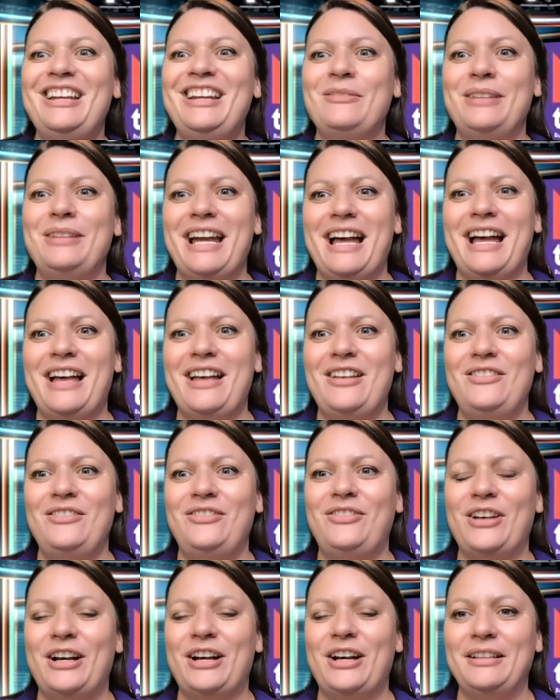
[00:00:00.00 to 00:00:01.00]
We
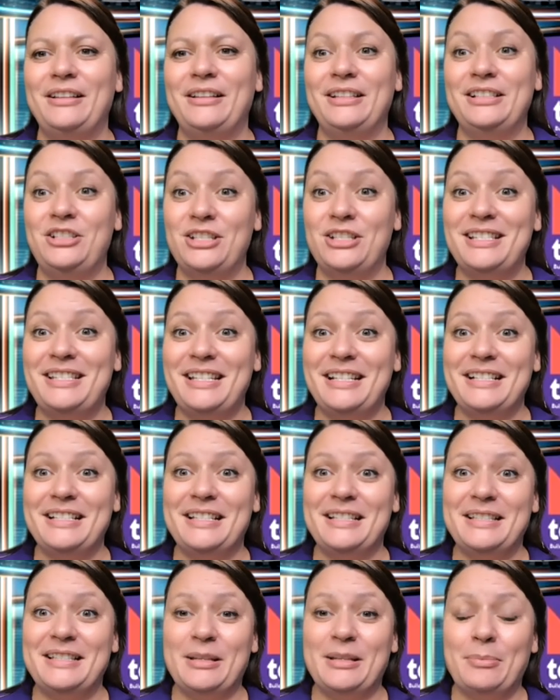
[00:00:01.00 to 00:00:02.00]
have uh, logistics
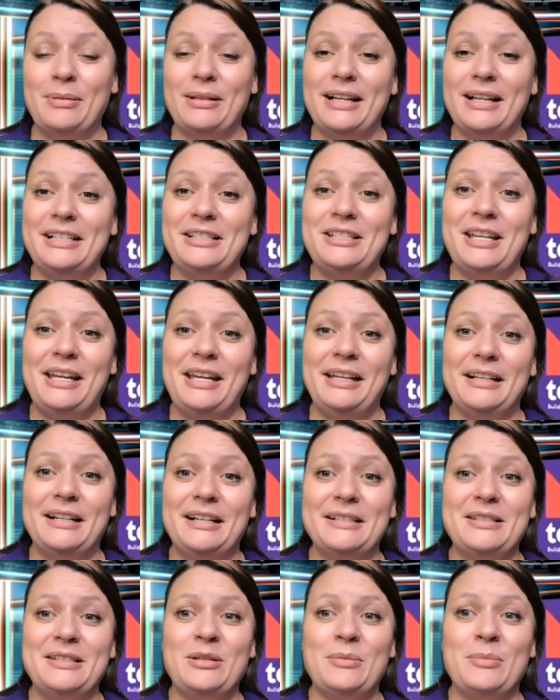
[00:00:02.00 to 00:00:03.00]
and supply chain
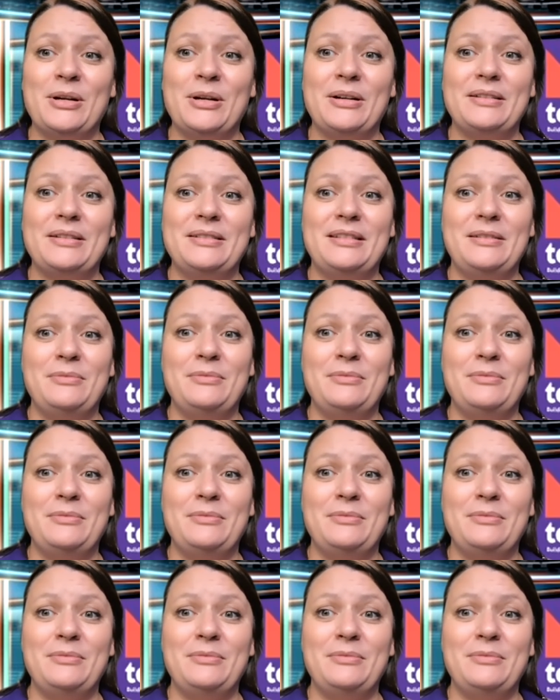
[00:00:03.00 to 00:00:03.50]
customers,